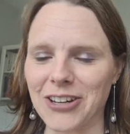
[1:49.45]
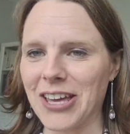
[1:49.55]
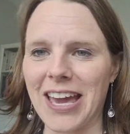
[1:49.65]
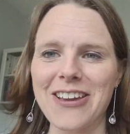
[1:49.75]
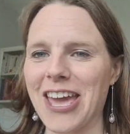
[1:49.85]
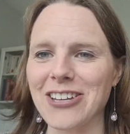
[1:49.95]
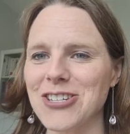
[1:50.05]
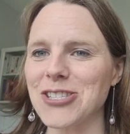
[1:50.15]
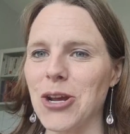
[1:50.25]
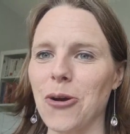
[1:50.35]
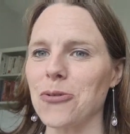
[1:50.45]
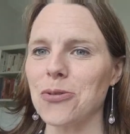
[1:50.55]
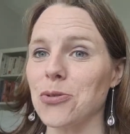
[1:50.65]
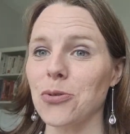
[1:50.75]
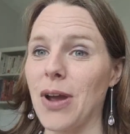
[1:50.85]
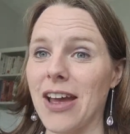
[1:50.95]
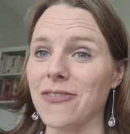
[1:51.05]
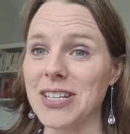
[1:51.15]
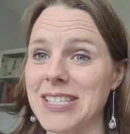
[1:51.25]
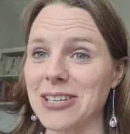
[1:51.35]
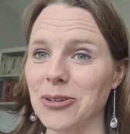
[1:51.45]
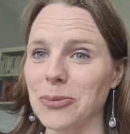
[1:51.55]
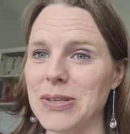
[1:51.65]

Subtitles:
Okay, you can't just go through every single